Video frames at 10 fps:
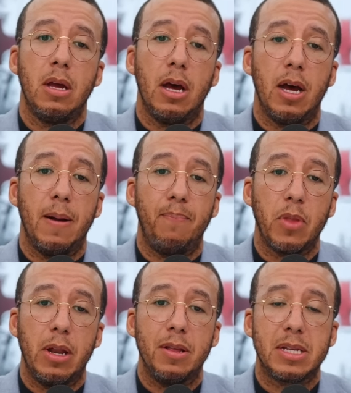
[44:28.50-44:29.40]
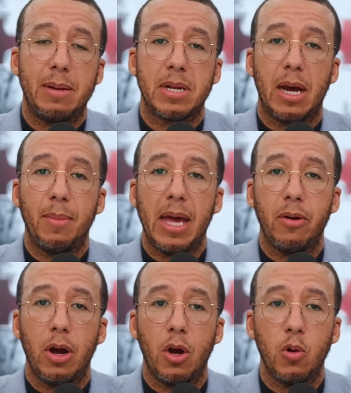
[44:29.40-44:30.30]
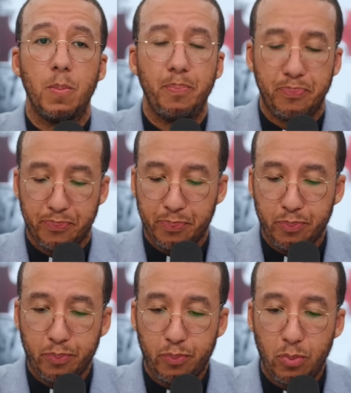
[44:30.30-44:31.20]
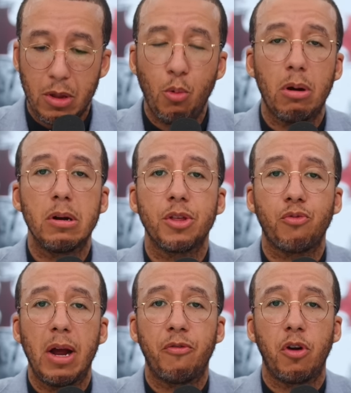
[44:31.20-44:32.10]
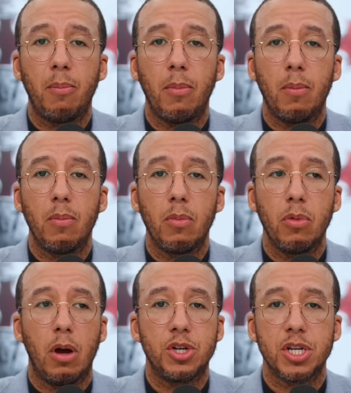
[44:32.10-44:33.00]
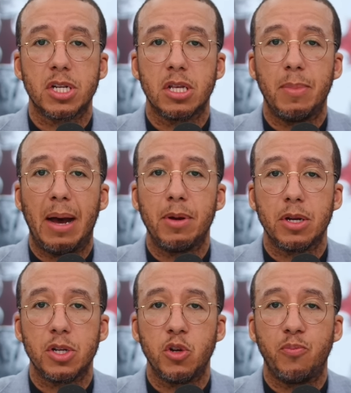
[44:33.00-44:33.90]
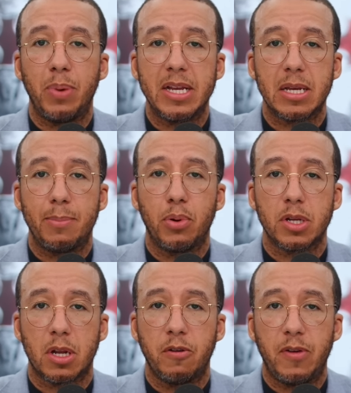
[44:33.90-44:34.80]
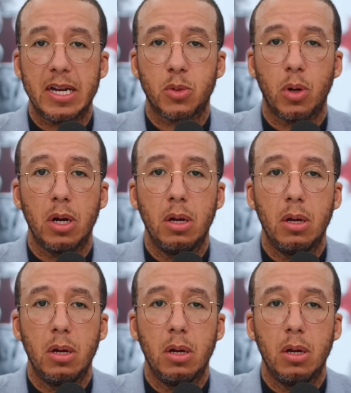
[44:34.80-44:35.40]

And at the same time, here at home, we're under threat from not just the Mohammedans, who've basically put us on a fatwa,